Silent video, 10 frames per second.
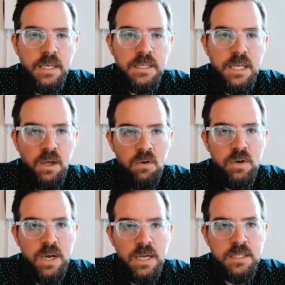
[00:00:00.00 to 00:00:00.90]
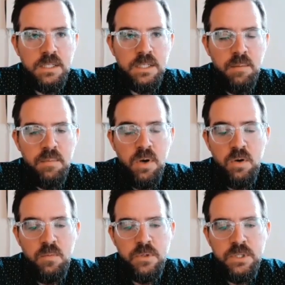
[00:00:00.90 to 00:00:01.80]
tell God some
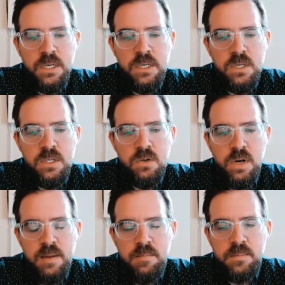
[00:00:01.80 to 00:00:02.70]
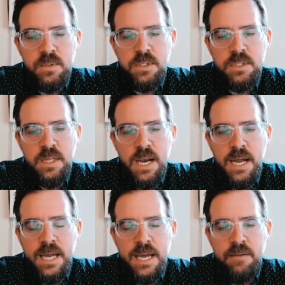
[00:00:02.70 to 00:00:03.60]
hopes and dreams that
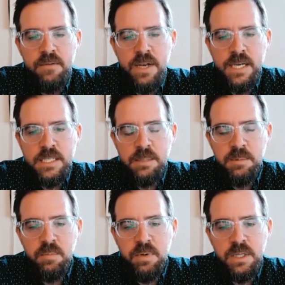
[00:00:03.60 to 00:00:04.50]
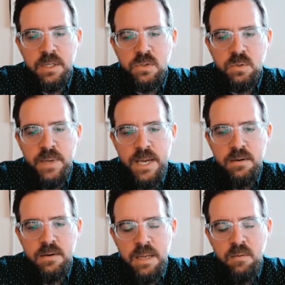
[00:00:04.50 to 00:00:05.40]
I have and ask him to bring those about.
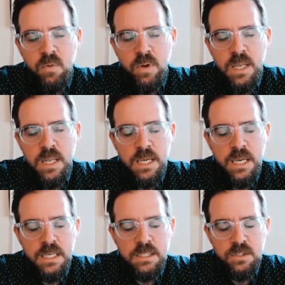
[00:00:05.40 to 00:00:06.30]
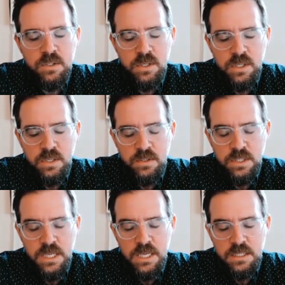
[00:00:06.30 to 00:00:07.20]
And when the answer to those
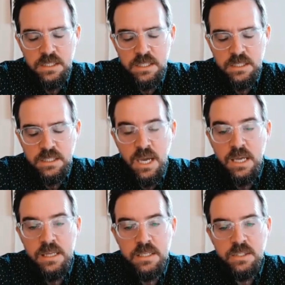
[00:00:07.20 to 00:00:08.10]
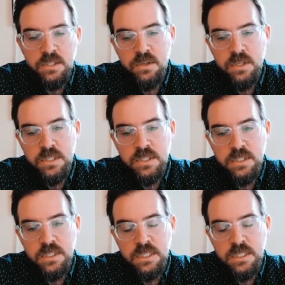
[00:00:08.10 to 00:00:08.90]
things is silence, or is